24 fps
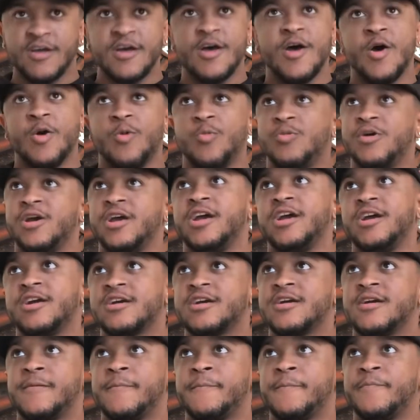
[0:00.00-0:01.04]

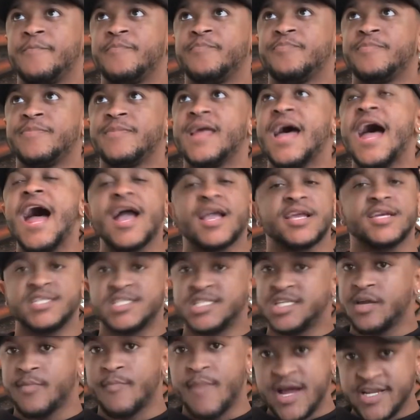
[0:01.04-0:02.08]
where I can
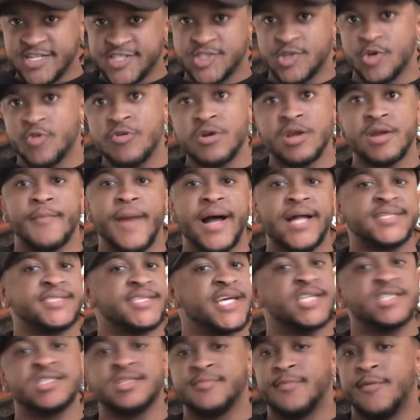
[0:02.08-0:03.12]
share my story and my
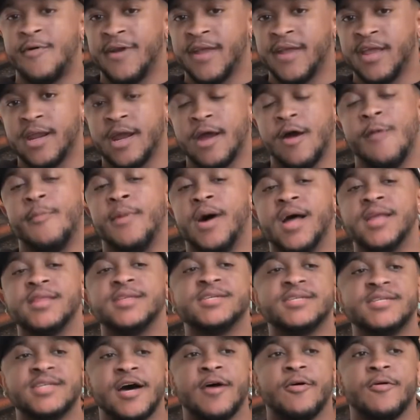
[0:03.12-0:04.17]
testimony to help
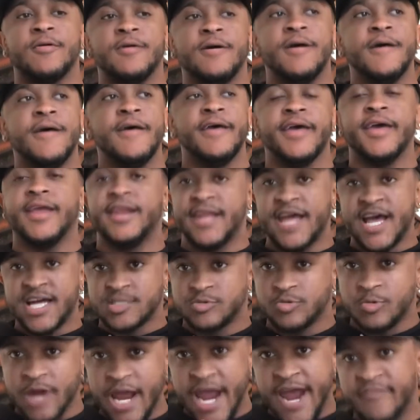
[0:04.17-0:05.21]
others out. And that's
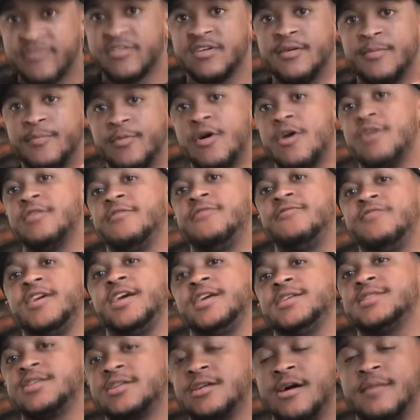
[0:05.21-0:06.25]
where After the Ball
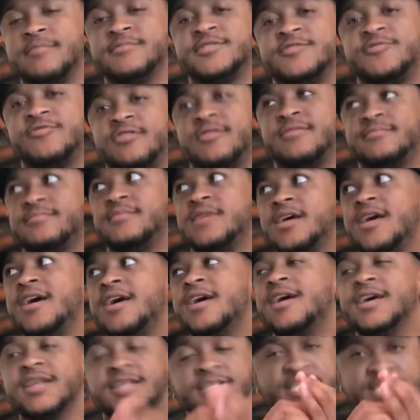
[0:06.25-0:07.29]
Deflates comes from.
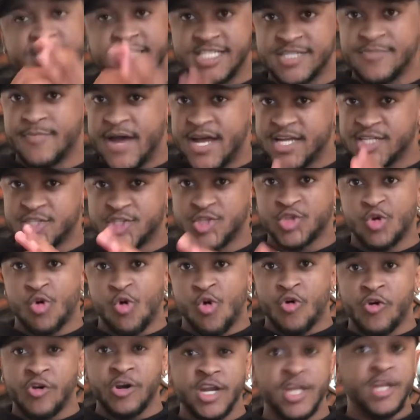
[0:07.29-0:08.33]
This is my
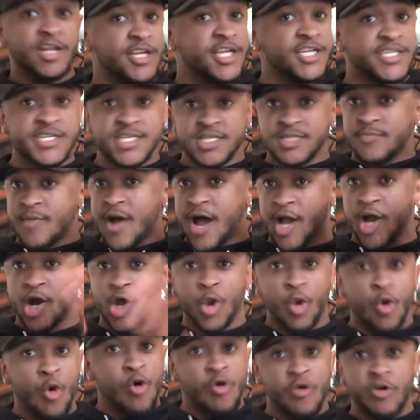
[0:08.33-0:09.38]
story. This is my
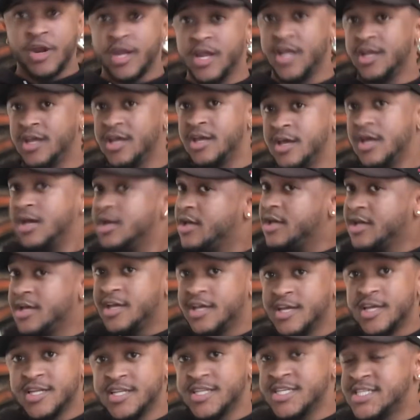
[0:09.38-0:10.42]
glory.
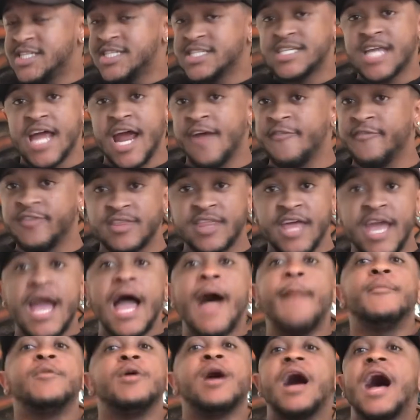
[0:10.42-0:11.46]
This is everything.
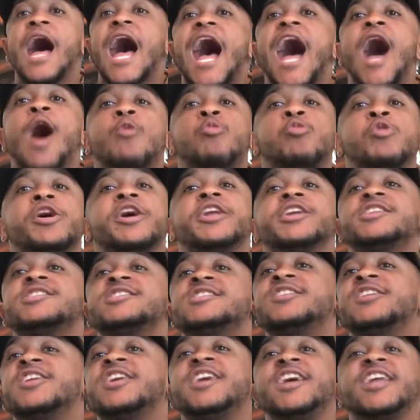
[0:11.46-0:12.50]
I wear this
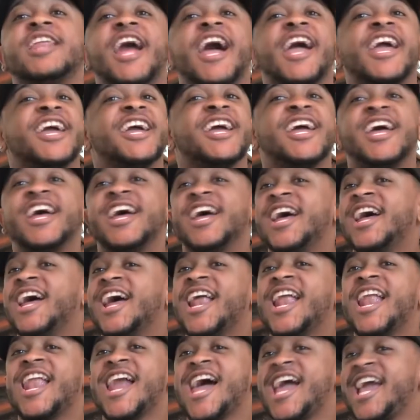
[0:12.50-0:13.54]
hoodie like
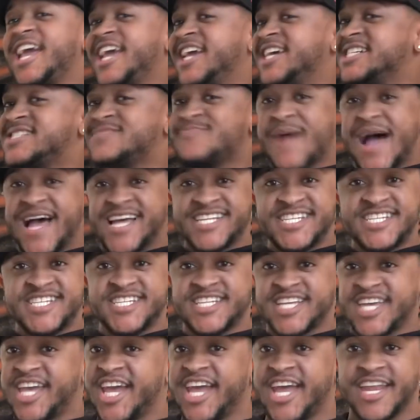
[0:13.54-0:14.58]
it's my
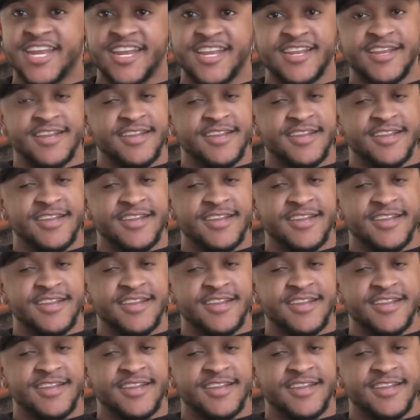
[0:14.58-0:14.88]
skin.